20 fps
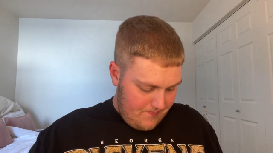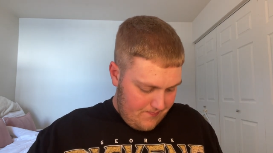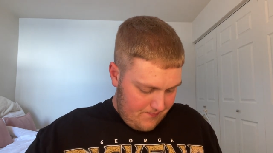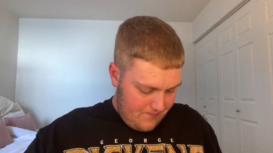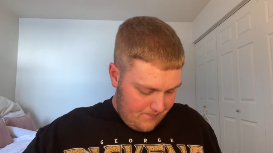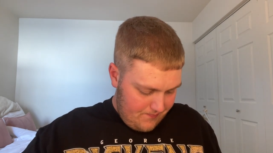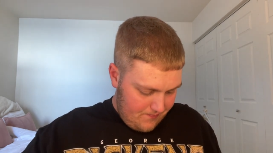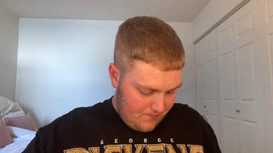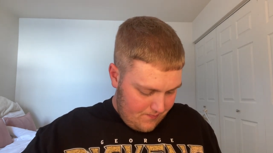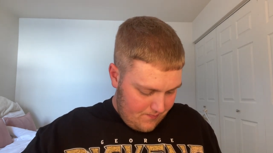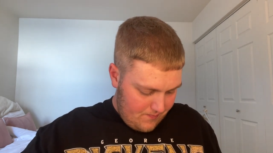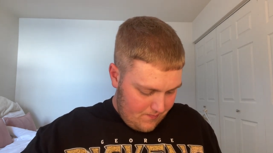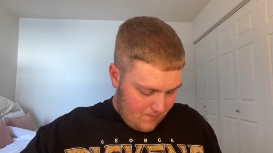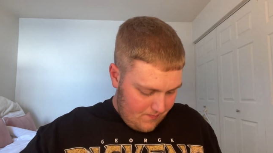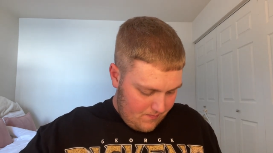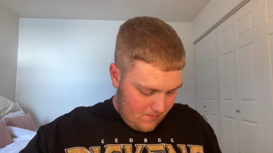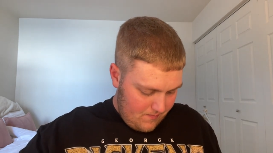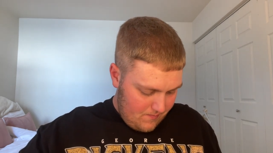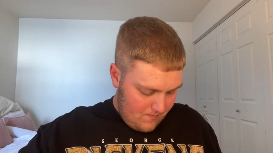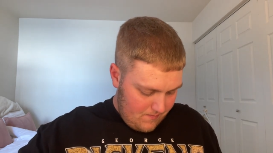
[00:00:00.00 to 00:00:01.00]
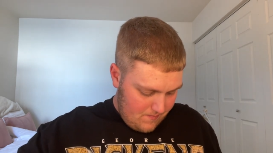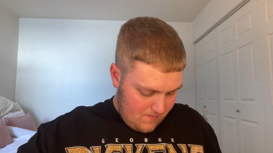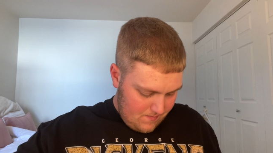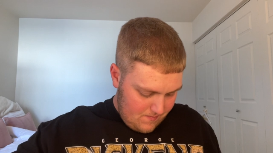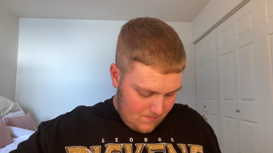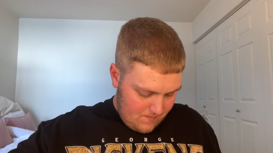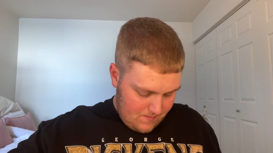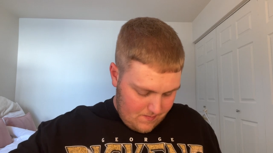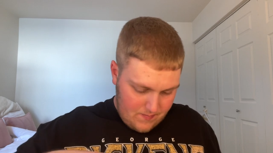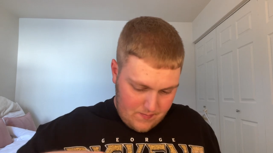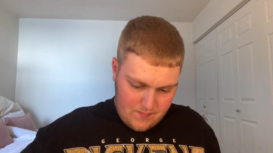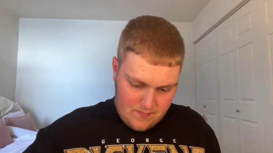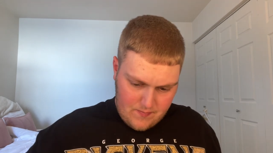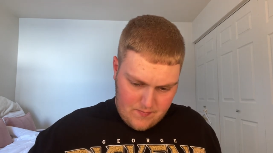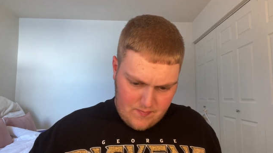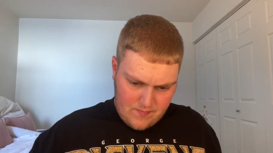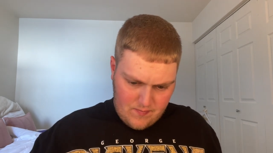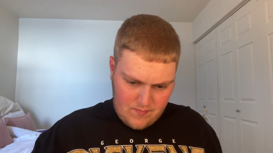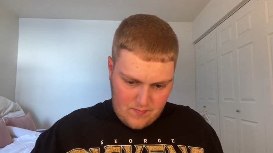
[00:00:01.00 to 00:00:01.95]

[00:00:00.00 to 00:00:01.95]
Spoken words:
No one is speaking in this clip.